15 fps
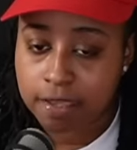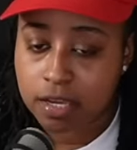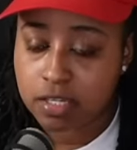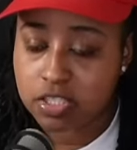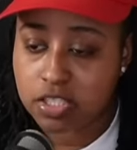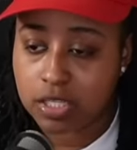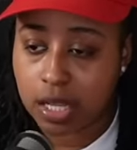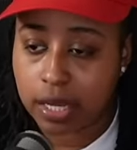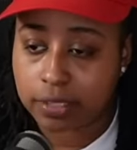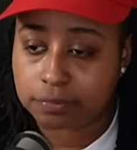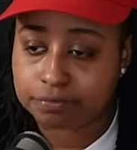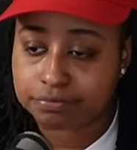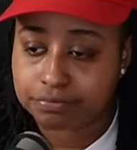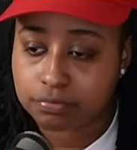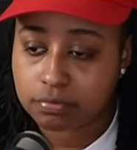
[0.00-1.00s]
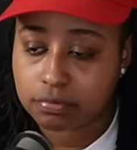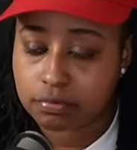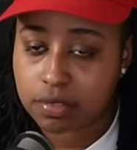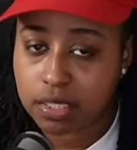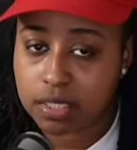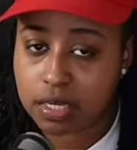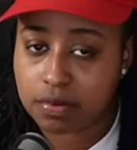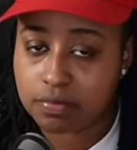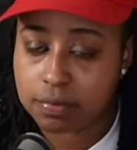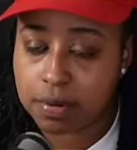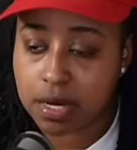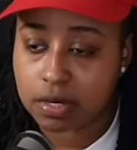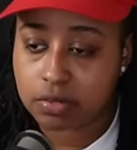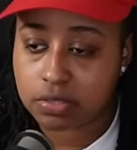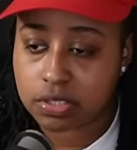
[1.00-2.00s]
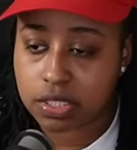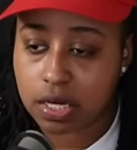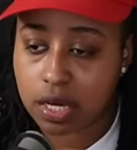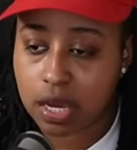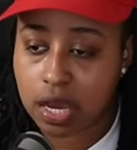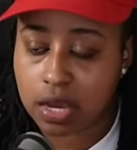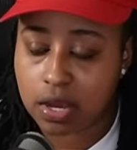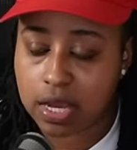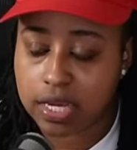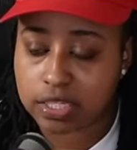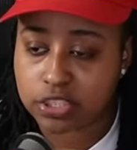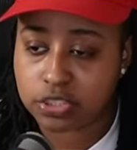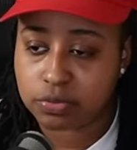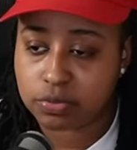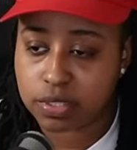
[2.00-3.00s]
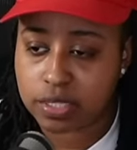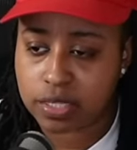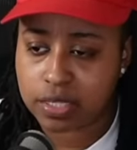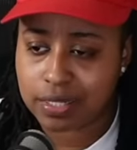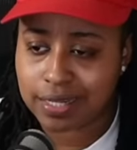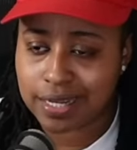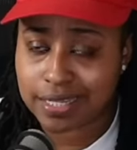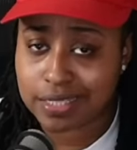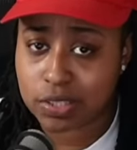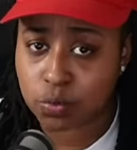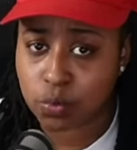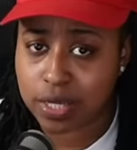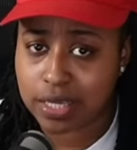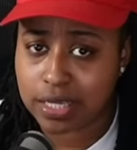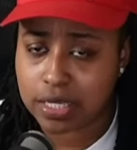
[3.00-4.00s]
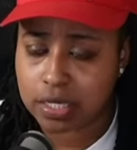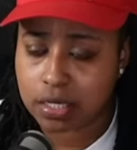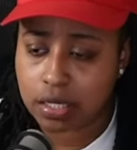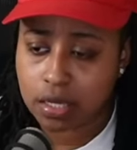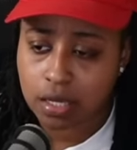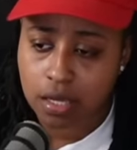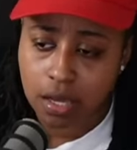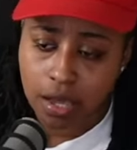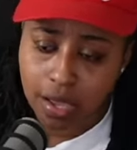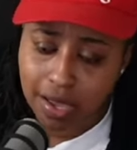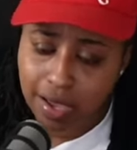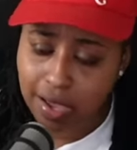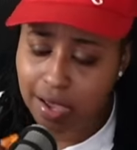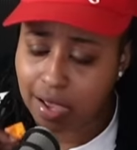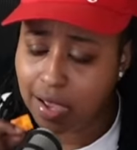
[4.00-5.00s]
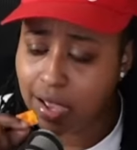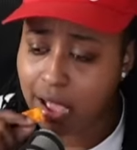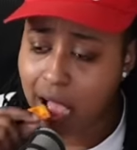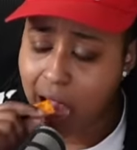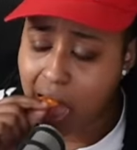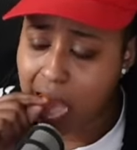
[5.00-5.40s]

she like, never mind, Chrisean, I'll ask you again next week. Huh?